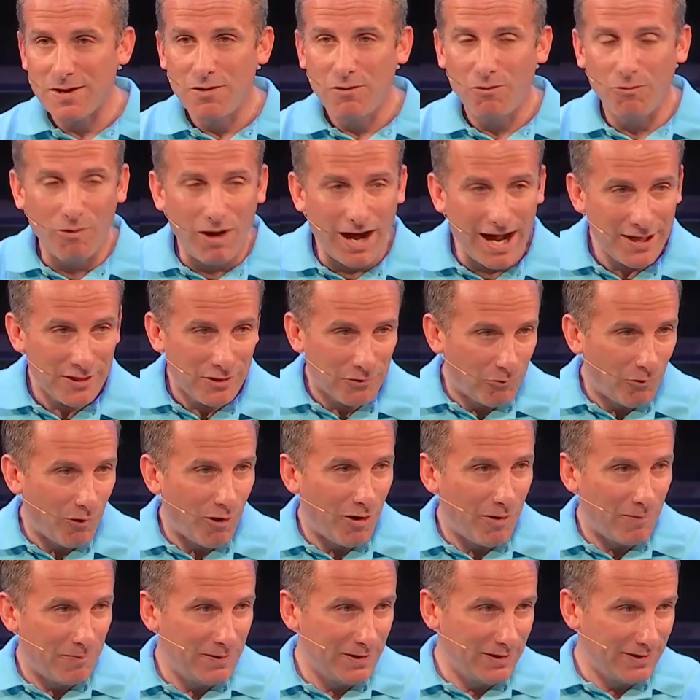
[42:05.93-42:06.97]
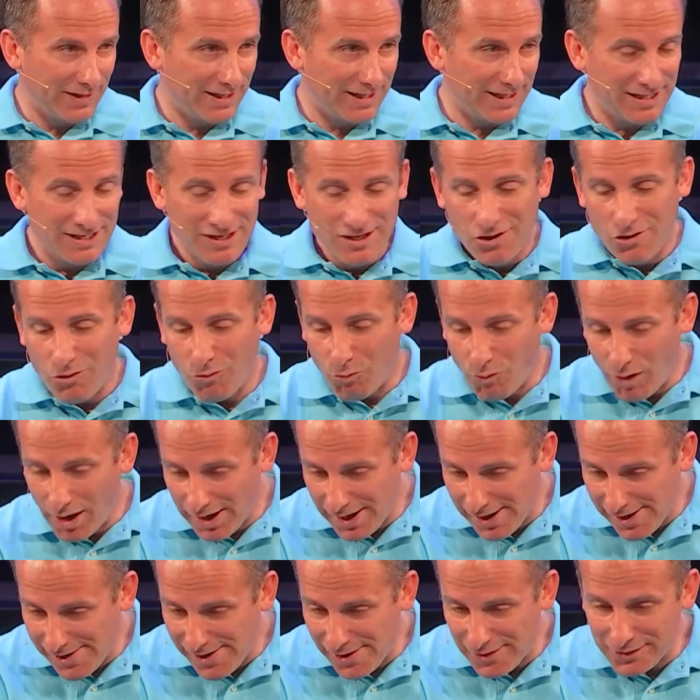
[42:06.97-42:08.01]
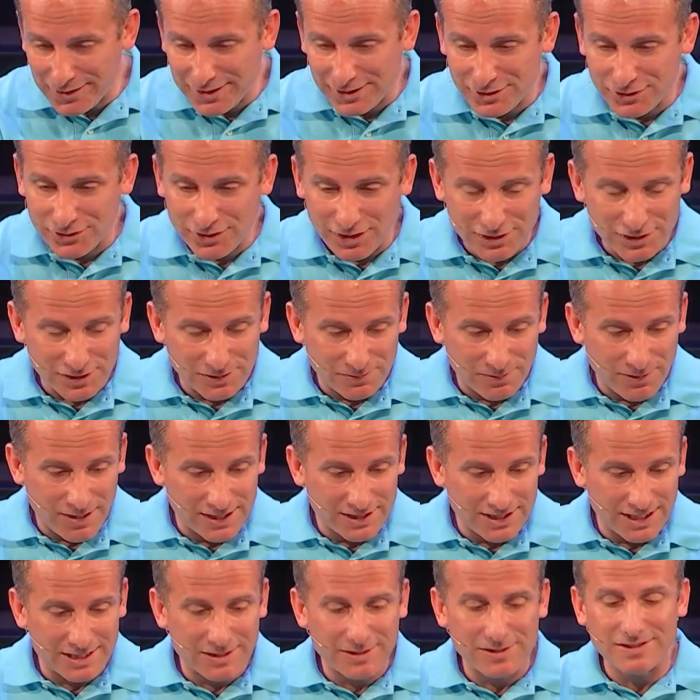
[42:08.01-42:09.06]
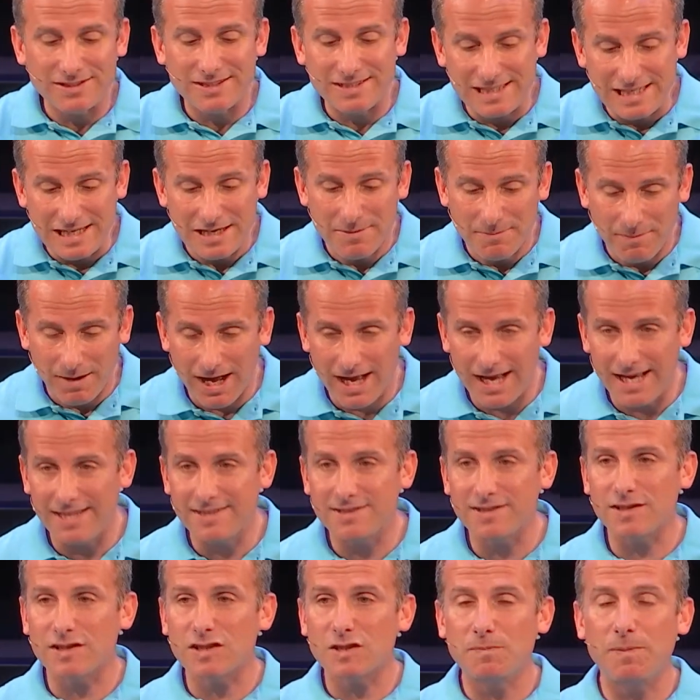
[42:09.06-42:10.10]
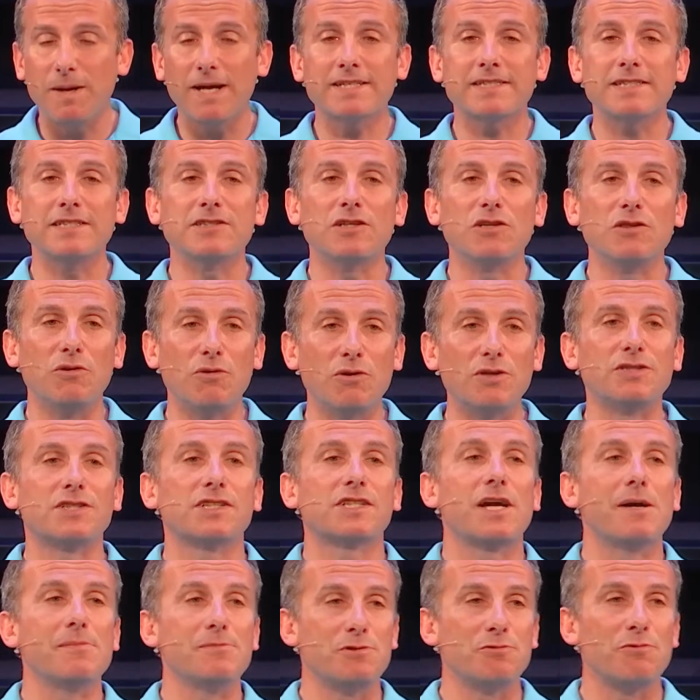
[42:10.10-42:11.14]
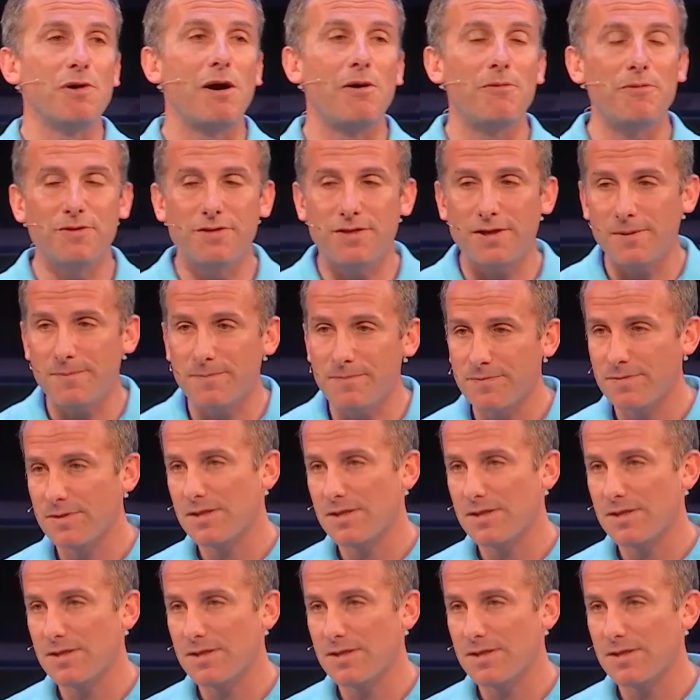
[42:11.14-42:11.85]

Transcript: Why the wall building? Why not another construction project? Because Nehemiah is expecting the Lord to come dwell with them.